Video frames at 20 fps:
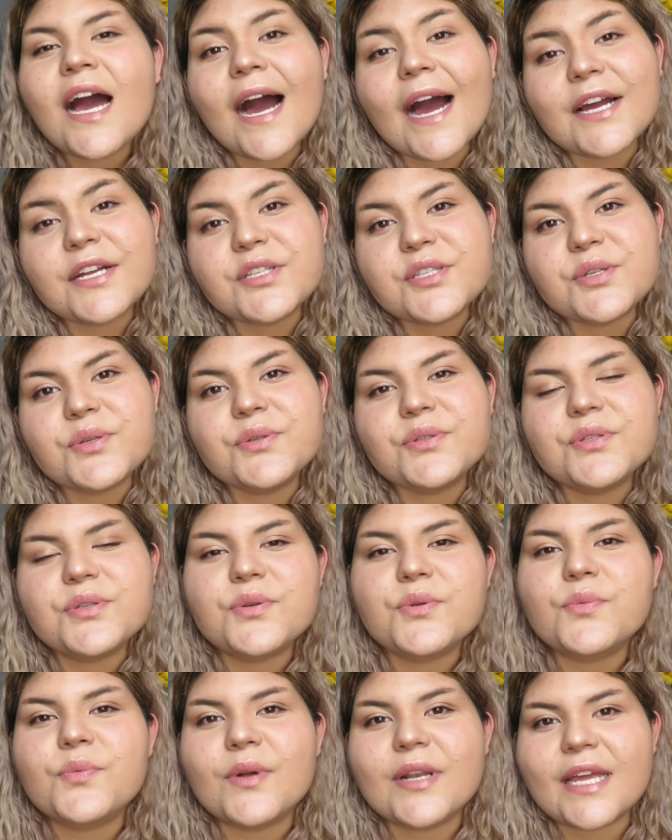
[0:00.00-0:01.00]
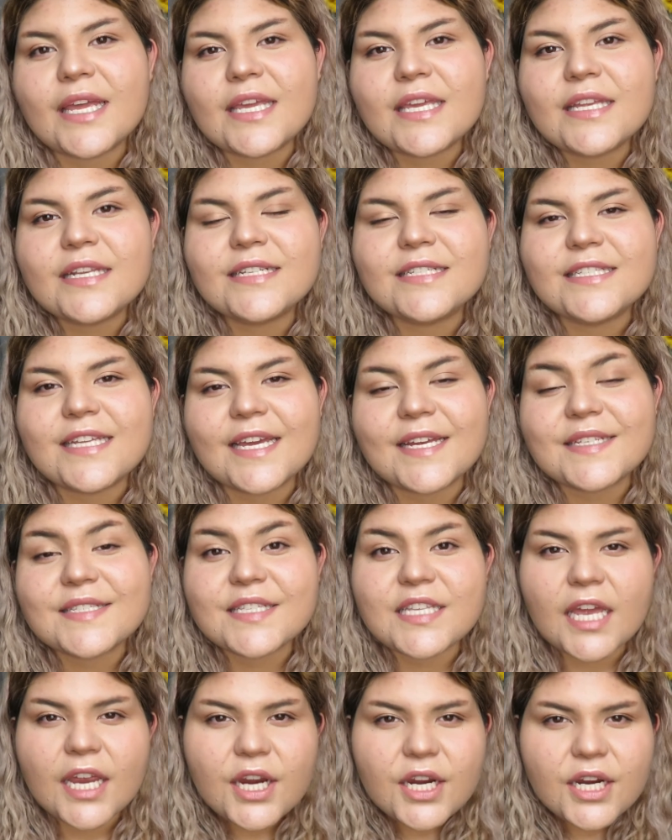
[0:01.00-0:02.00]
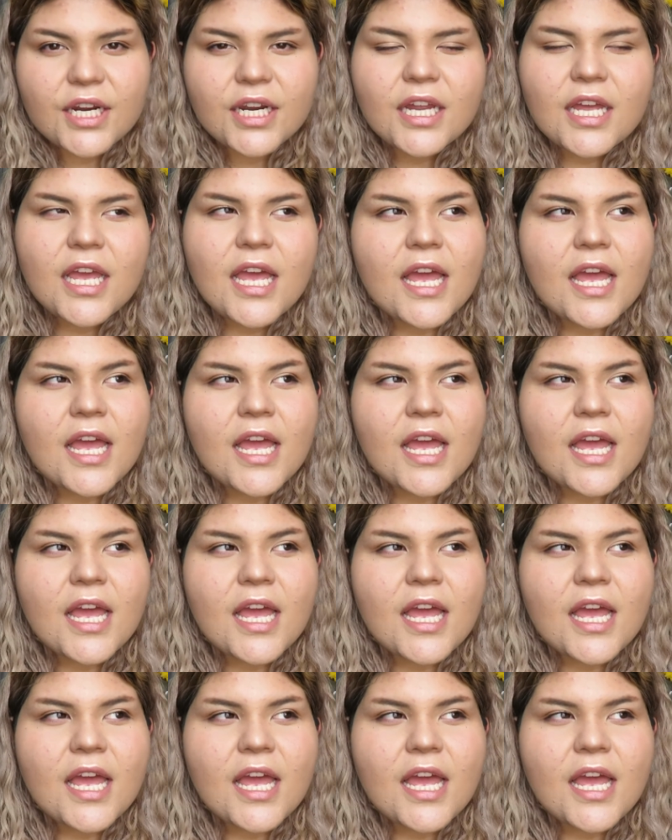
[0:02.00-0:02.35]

I do what I eat in a day is there.